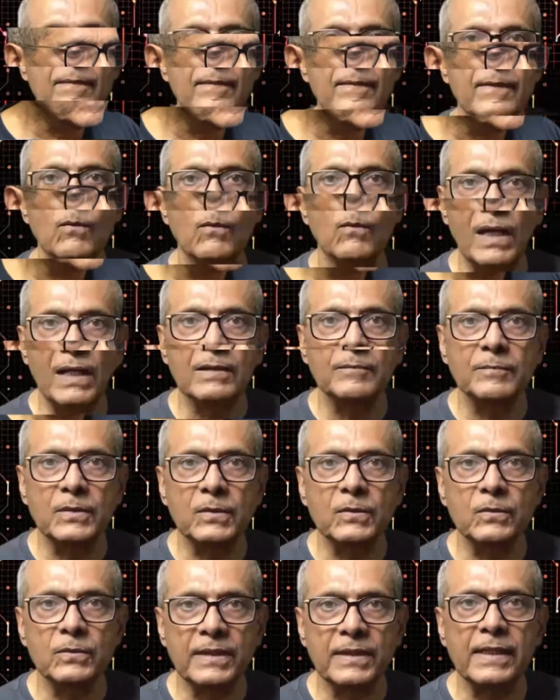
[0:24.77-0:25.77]
Welcome to
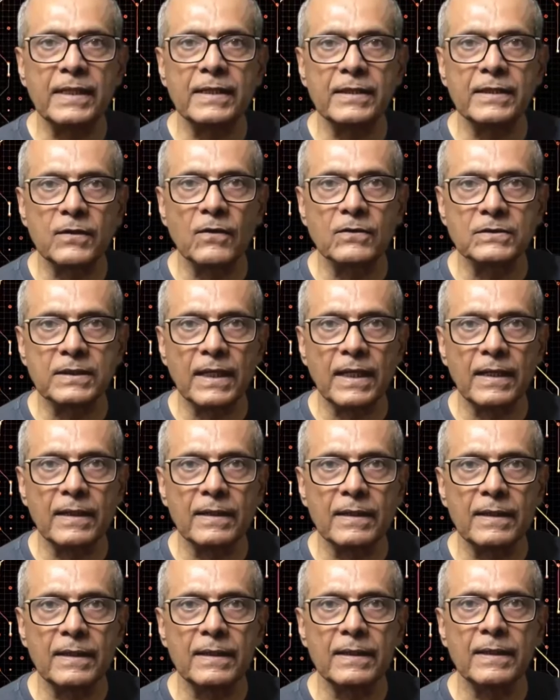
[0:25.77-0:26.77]
Techie Talks
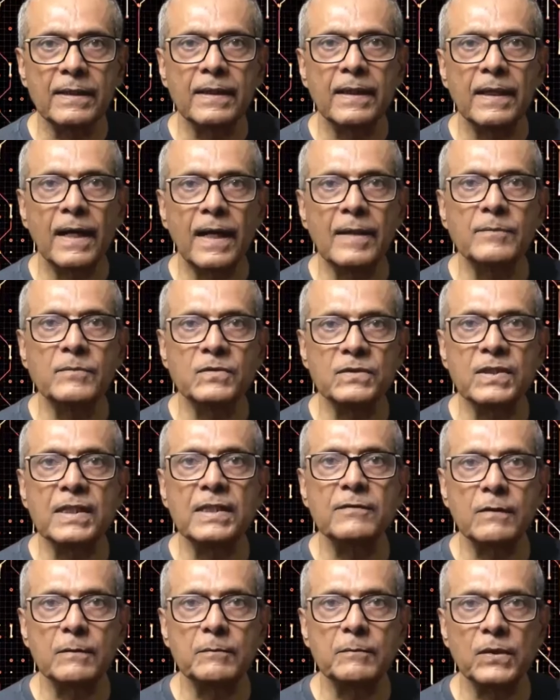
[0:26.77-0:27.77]
AI. I'm Sri
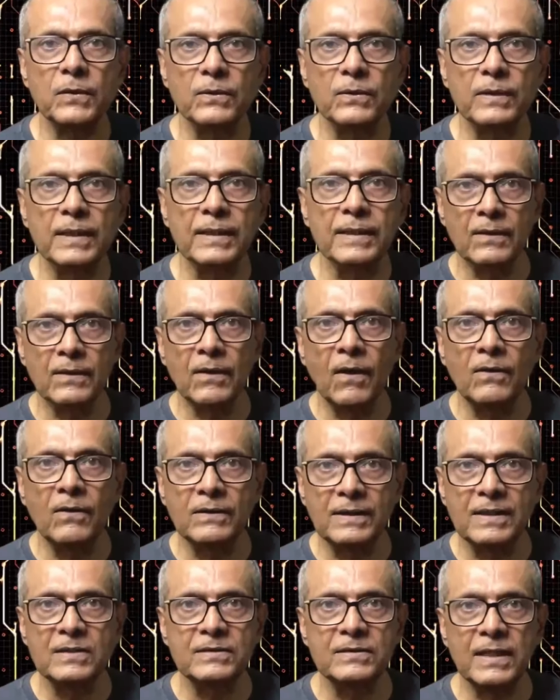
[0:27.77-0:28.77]
from Shogini. On
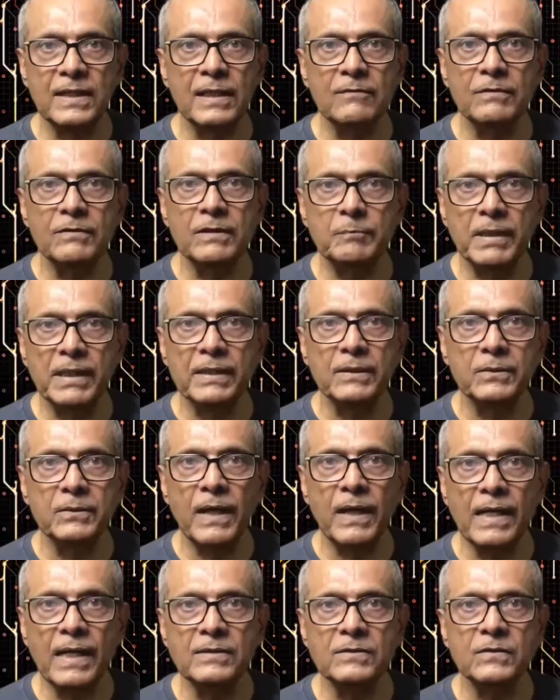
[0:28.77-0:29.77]
this channel, we bring you
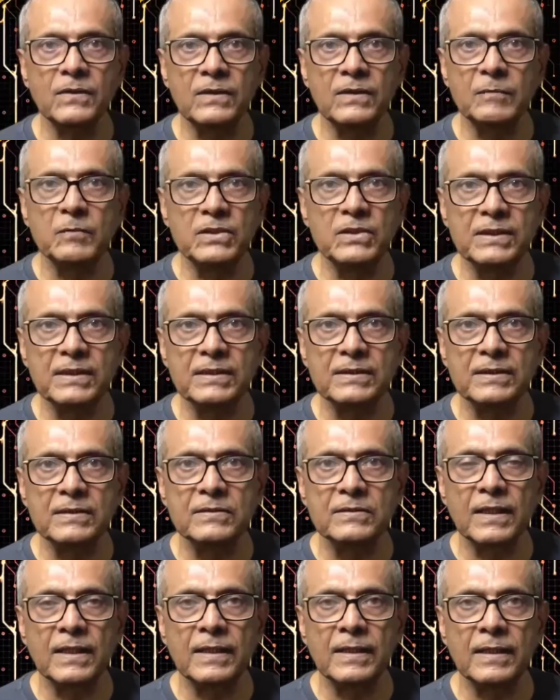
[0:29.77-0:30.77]
hands-on
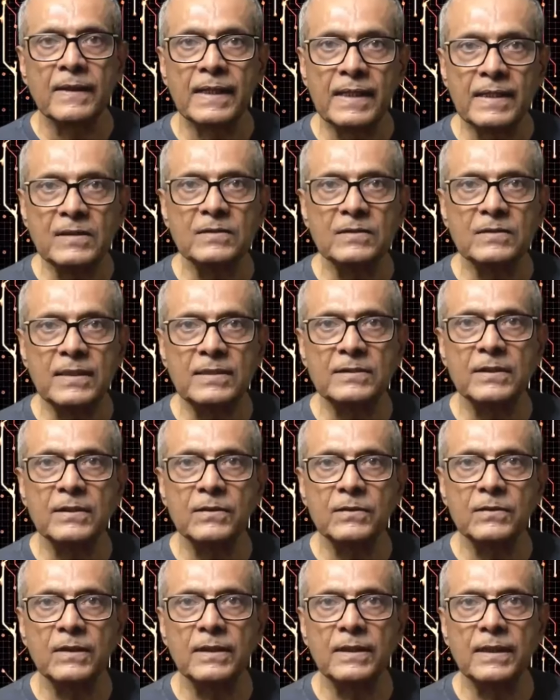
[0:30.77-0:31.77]
demonstrations and insights into
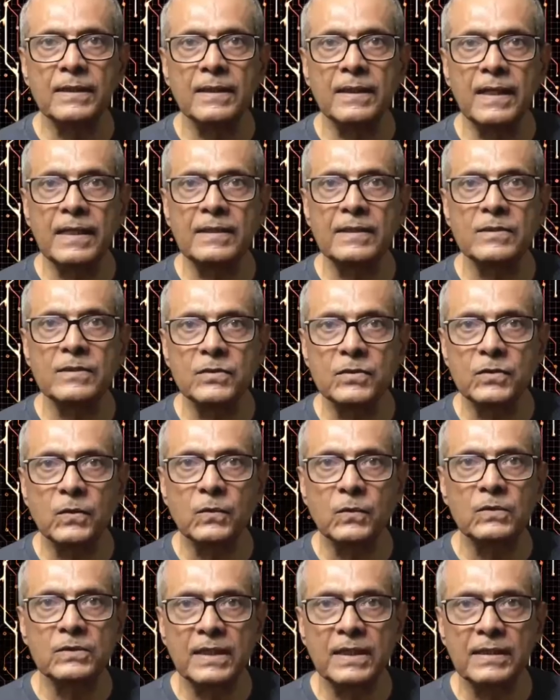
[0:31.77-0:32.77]
the latest
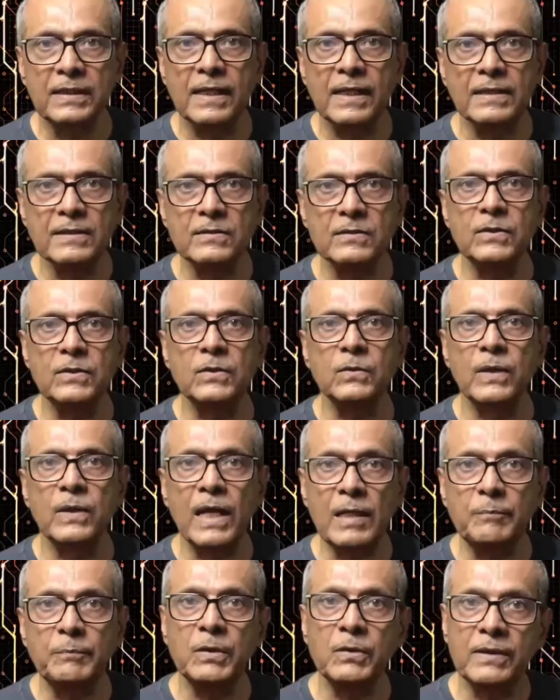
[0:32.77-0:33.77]
tools and trends to
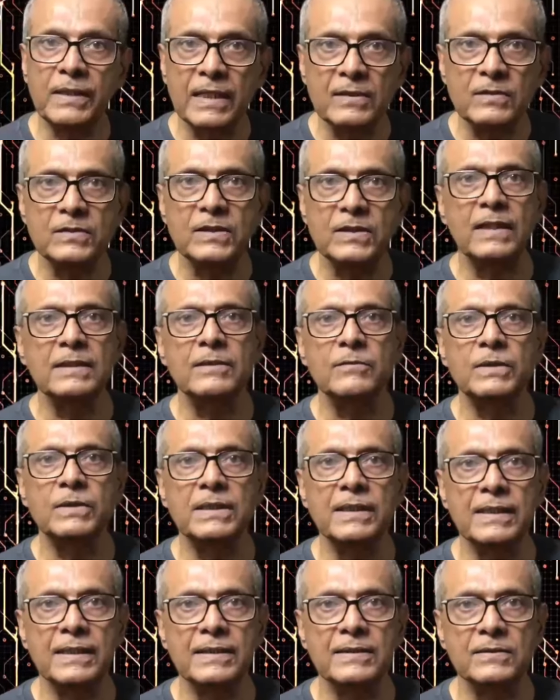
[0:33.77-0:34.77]
help you get started with
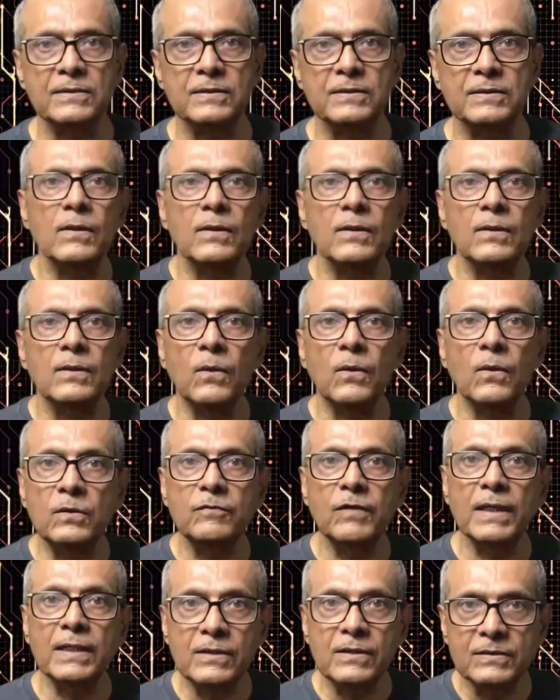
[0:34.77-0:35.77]
ease. Don't
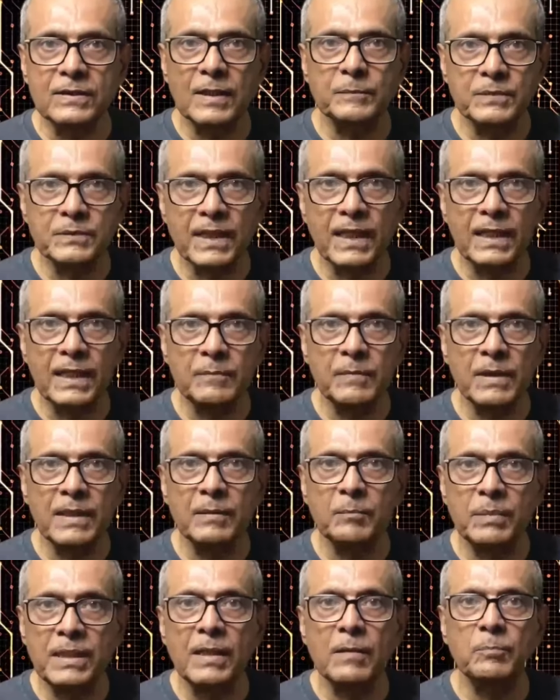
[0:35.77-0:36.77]
forget to subscribe
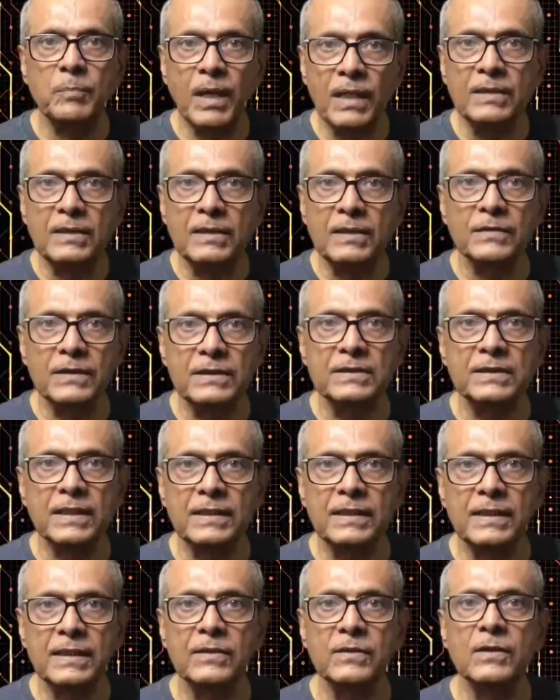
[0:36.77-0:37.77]
and be a part of our
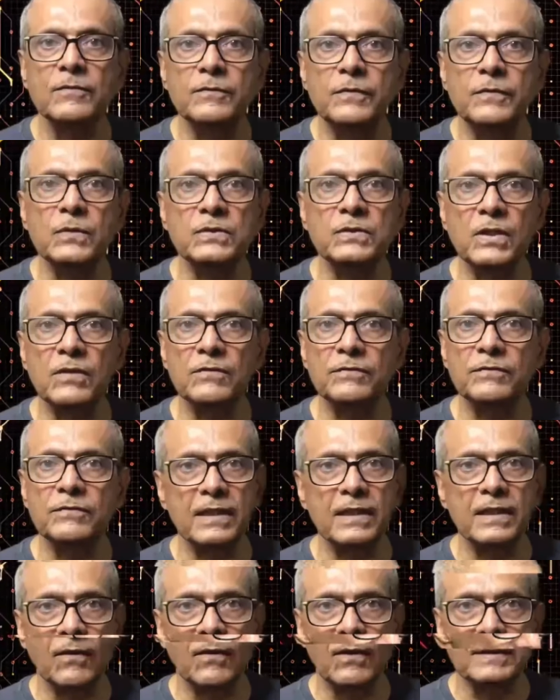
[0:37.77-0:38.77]
journey into the future of
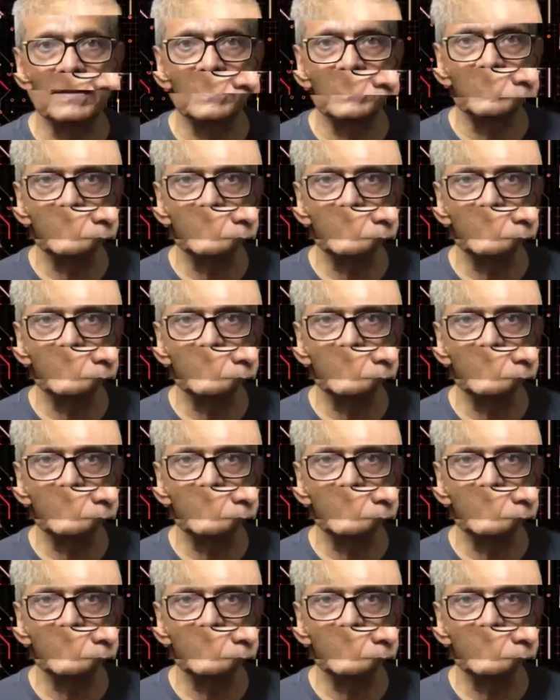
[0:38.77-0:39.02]
technology.